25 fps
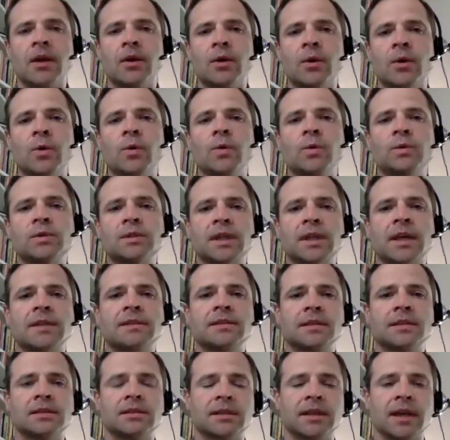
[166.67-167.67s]
Who
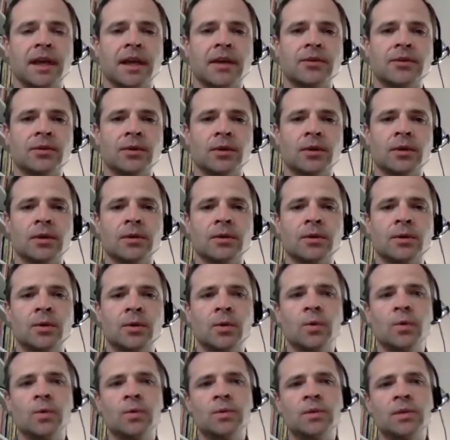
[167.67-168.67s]
sets the mm-hmm. schedule?
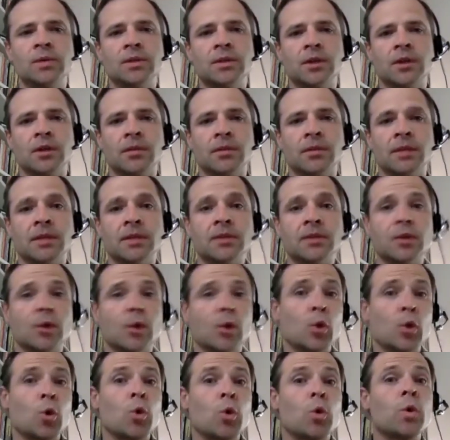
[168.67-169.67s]
Who determines
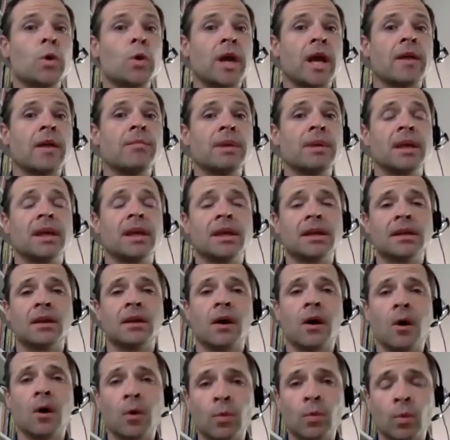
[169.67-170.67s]
who can be in the
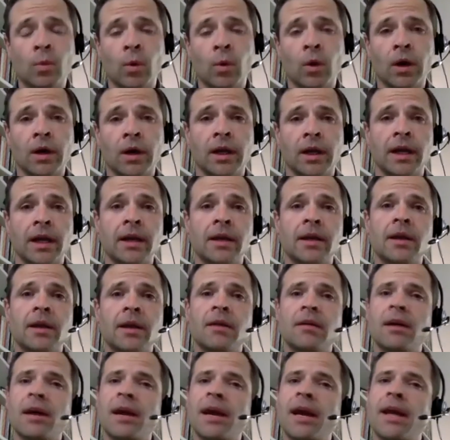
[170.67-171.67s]
home working?
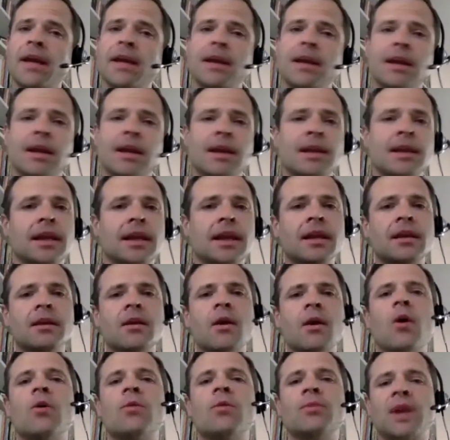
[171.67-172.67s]
And in the in
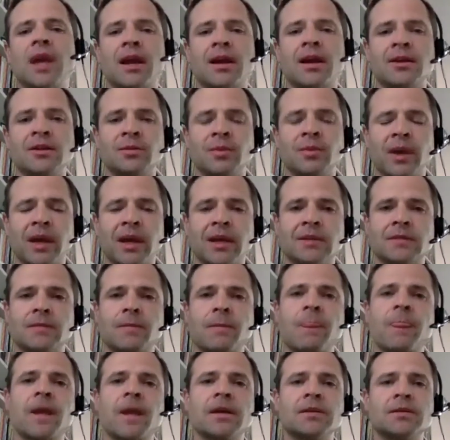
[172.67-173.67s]
home care space,
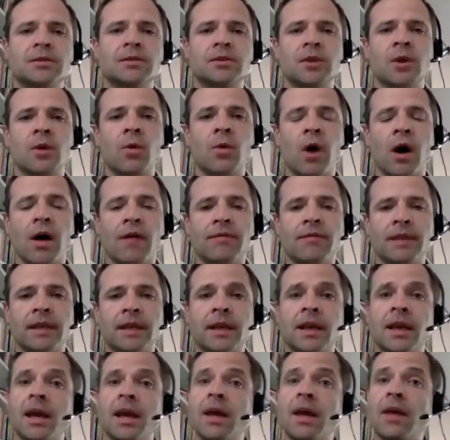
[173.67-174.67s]
so often
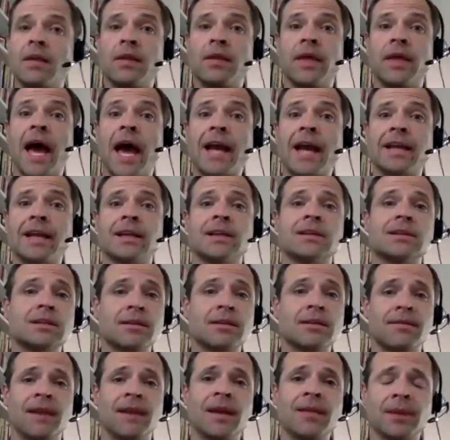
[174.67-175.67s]
that is
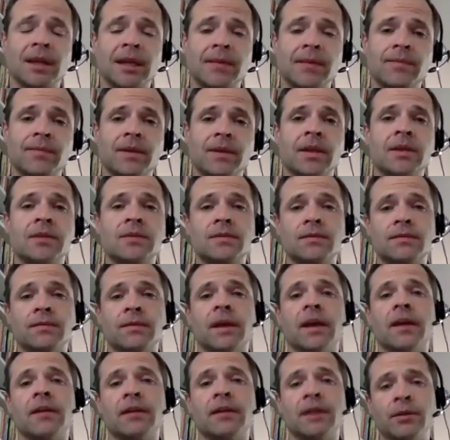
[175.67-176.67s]
the family. It's
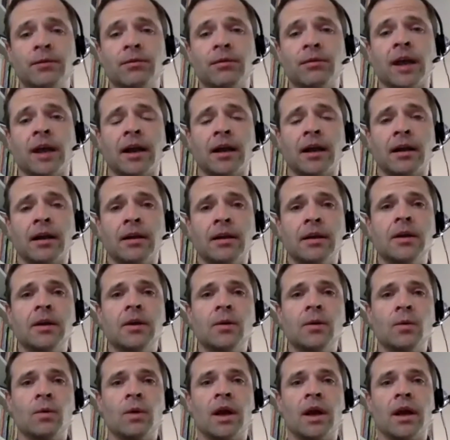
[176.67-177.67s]
very rare
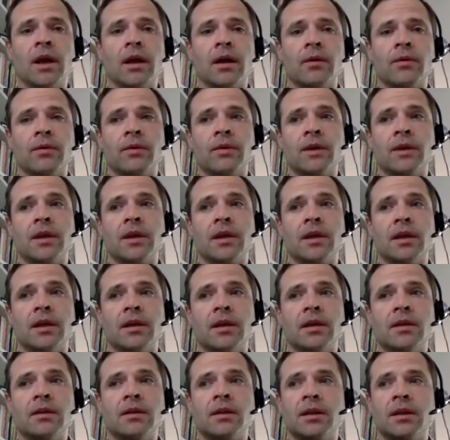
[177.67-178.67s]
where the
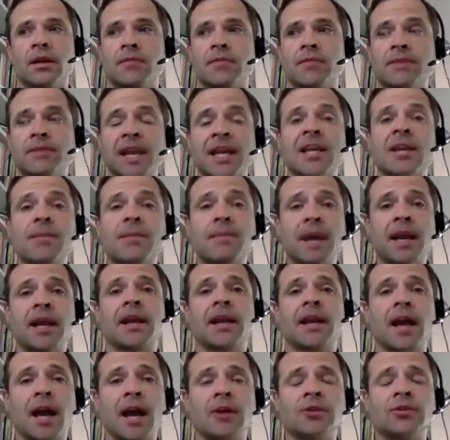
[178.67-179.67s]
the
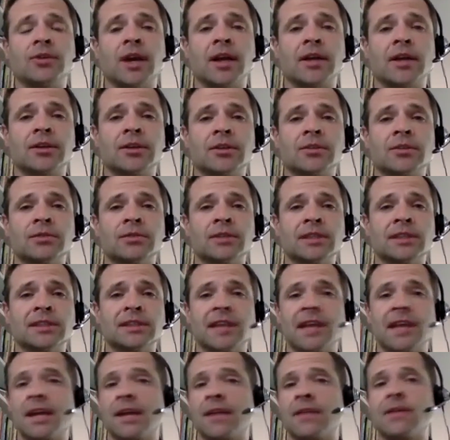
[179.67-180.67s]
independent contractor is really
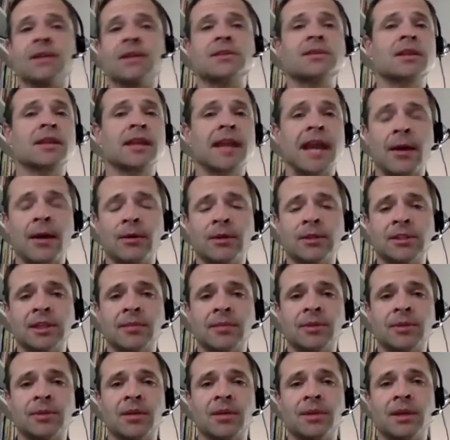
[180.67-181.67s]
saying these are the hours
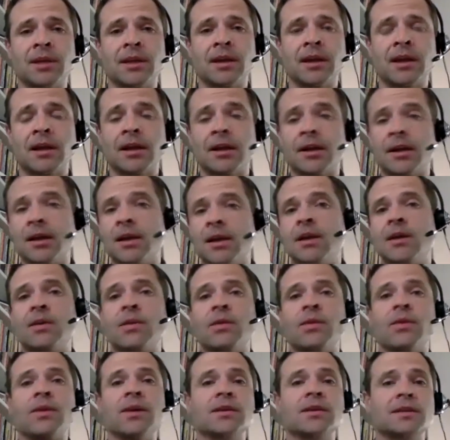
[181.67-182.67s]
i'm going there
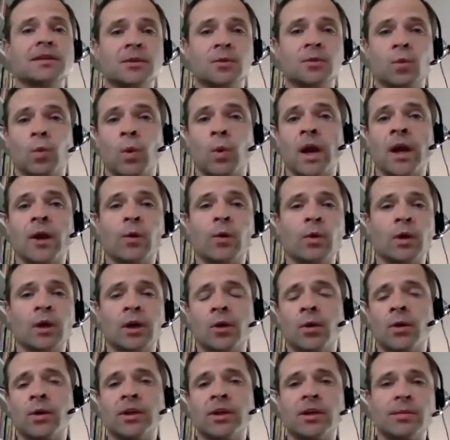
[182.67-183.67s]
this is where we're
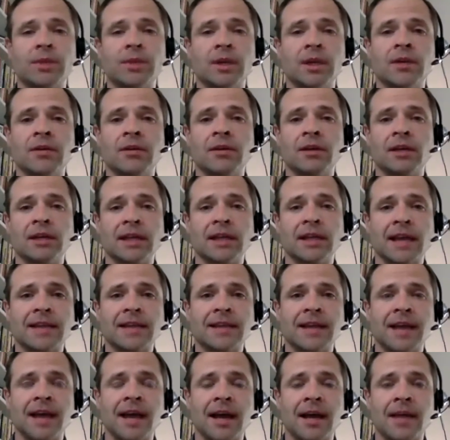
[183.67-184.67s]
going to be during that
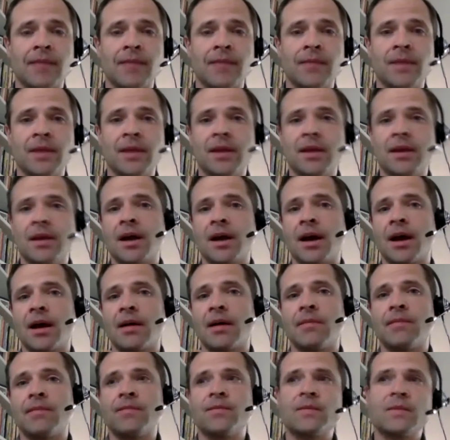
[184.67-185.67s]
time
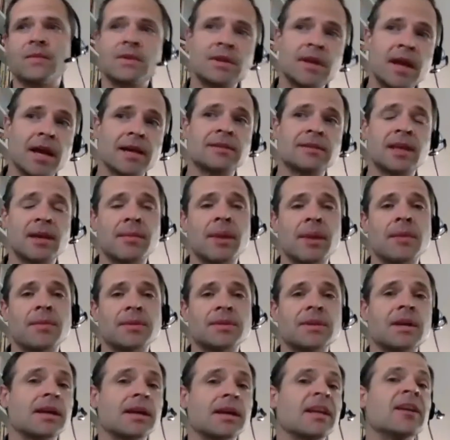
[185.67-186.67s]
um, yes they might be
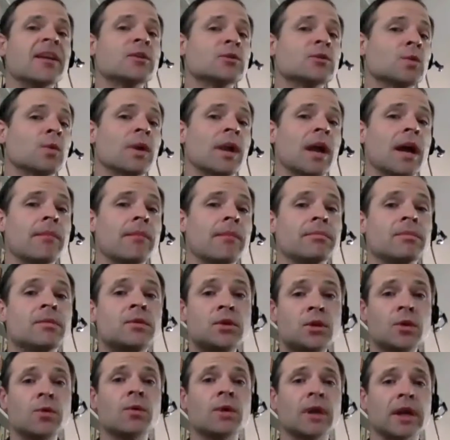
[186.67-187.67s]
saying here's what i'm
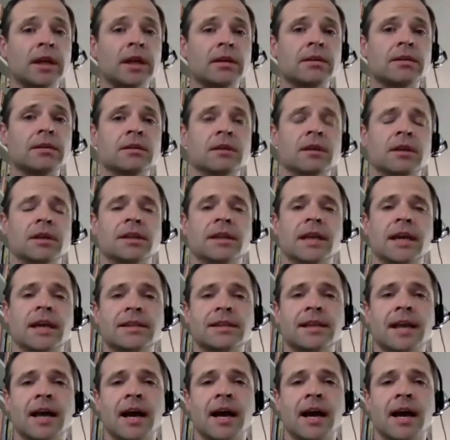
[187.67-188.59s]
doing during that hmm.